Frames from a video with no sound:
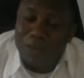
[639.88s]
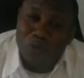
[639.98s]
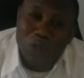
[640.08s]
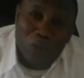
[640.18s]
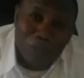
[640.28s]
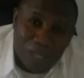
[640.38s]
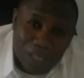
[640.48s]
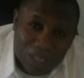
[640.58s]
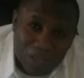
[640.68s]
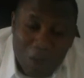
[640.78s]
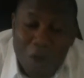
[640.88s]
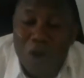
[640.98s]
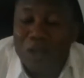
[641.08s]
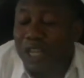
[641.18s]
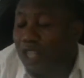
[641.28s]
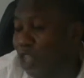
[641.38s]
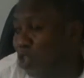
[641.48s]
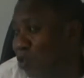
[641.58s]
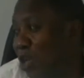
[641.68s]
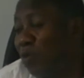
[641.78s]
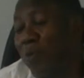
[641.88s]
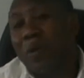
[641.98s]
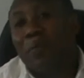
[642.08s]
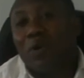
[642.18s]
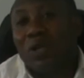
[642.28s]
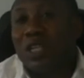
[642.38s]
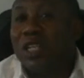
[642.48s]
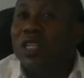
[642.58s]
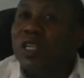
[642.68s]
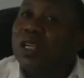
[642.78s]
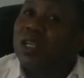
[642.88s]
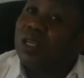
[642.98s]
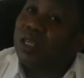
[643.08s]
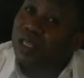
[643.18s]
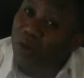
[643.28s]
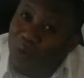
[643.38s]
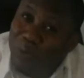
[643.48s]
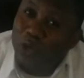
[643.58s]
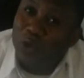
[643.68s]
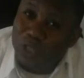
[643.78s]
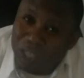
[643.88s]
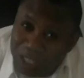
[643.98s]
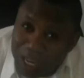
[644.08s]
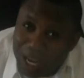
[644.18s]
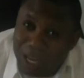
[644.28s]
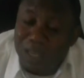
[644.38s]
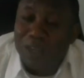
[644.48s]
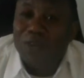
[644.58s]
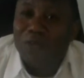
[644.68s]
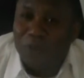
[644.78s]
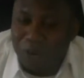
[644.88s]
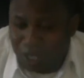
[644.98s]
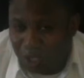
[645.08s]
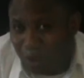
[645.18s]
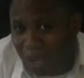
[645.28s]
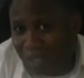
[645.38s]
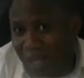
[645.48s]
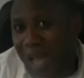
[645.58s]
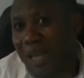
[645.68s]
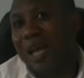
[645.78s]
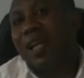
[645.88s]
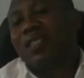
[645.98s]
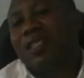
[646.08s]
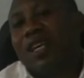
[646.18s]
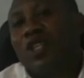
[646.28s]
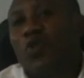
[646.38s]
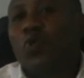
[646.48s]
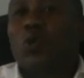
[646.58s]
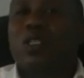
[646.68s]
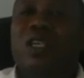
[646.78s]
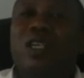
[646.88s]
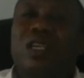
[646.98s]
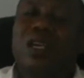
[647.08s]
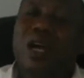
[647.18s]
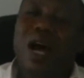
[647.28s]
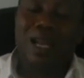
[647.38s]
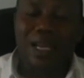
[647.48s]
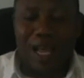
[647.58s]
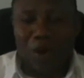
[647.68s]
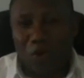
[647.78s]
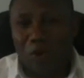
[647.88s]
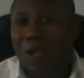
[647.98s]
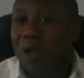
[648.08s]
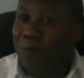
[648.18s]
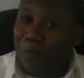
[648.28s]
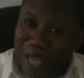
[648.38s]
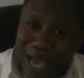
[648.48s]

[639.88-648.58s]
which means all the children you will be born in, they will be using them for rituals. And at the end, you will say, Hadalo. May